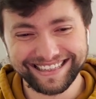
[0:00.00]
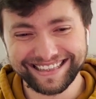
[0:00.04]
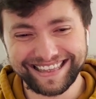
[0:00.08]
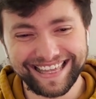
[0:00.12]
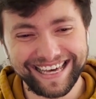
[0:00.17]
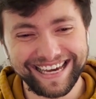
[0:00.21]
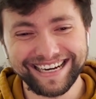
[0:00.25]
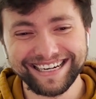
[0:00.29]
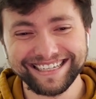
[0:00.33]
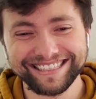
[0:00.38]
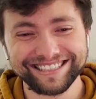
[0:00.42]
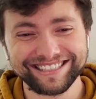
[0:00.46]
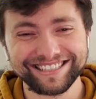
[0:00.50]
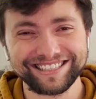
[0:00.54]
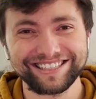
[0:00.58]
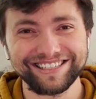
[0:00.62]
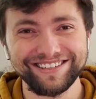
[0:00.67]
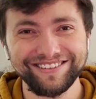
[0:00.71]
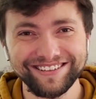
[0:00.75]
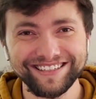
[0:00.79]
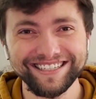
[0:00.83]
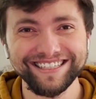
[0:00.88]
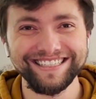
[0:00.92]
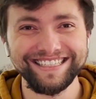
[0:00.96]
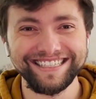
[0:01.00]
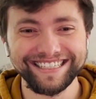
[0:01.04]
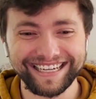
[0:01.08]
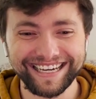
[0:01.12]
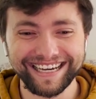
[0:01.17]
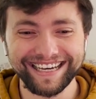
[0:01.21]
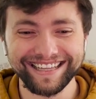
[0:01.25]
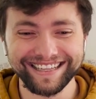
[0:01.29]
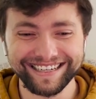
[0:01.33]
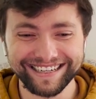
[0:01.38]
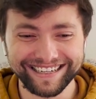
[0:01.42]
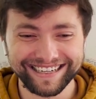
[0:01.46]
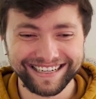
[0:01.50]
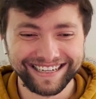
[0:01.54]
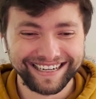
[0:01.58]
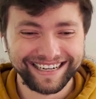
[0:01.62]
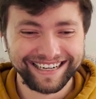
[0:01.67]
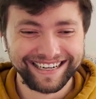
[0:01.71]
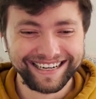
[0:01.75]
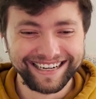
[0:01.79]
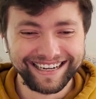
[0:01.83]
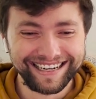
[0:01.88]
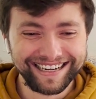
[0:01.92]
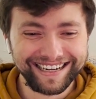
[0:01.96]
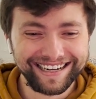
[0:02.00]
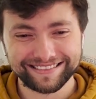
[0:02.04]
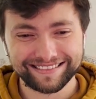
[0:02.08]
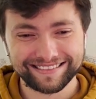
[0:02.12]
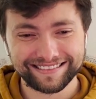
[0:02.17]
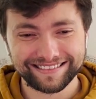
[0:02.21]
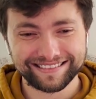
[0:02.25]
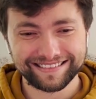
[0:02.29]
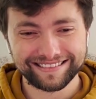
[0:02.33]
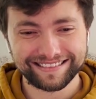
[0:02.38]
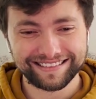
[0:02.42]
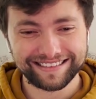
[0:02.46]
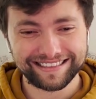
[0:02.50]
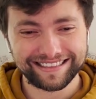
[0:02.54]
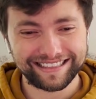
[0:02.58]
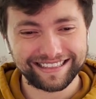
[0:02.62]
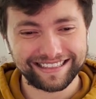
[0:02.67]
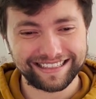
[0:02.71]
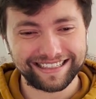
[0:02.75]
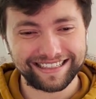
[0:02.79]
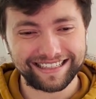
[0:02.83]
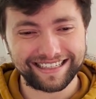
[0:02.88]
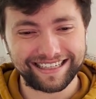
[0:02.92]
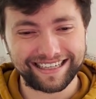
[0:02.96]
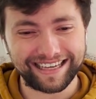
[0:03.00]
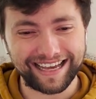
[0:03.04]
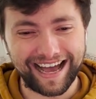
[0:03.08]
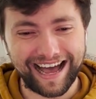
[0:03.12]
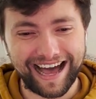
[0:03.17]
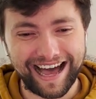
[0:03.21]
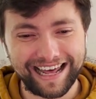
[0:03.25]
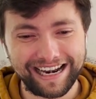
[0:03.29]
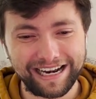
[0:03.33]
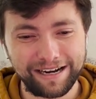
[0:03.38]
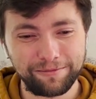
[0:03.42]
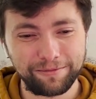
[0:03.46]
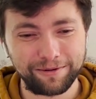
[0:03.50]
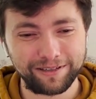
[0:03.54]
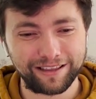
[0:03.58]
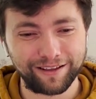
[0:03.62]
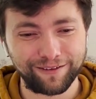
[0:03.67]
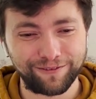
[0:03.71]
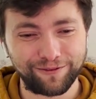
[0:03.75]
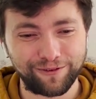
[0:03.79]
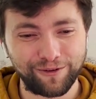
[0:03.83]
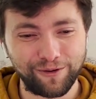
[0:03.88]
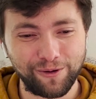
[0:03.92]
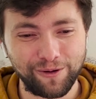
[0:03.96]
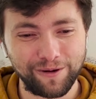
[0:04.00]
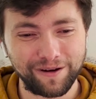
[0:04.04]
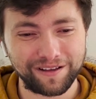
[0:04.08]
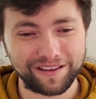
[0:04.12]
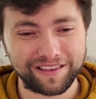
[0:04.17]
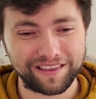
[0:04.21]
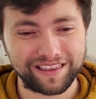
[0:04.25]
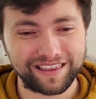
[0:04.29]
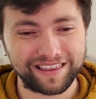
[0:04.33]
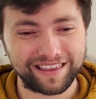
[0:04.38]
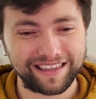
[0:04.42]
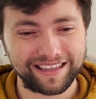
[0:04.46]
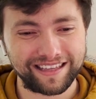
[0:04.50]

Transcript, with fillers: They are so good together. Got him with the fourth.